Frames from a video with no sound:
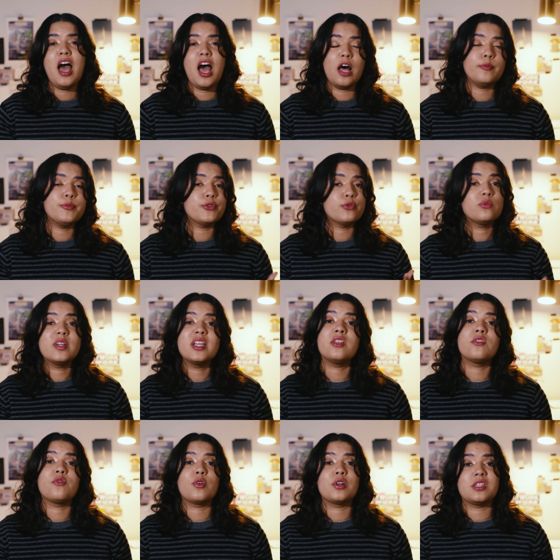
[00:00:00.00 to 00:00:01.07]
helps
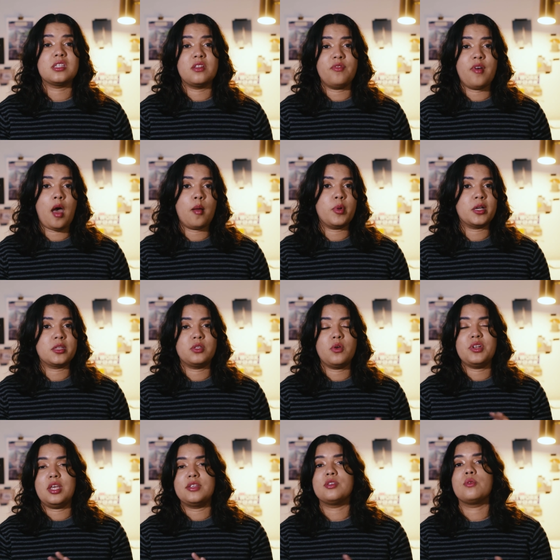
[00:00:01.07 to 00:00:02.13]
reinforce the fabric so
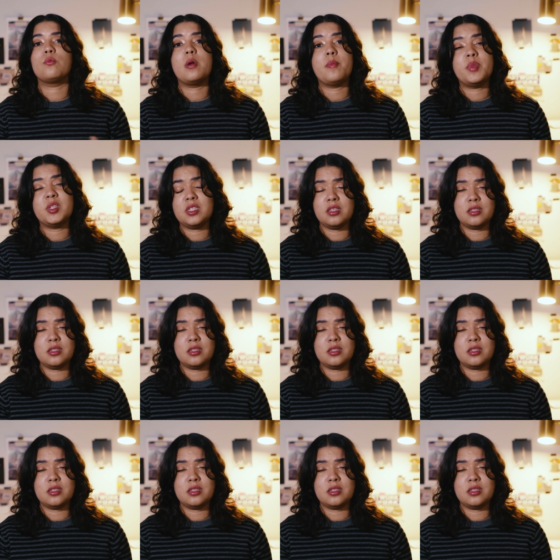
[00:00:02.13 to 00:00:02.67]
it doesn't rip as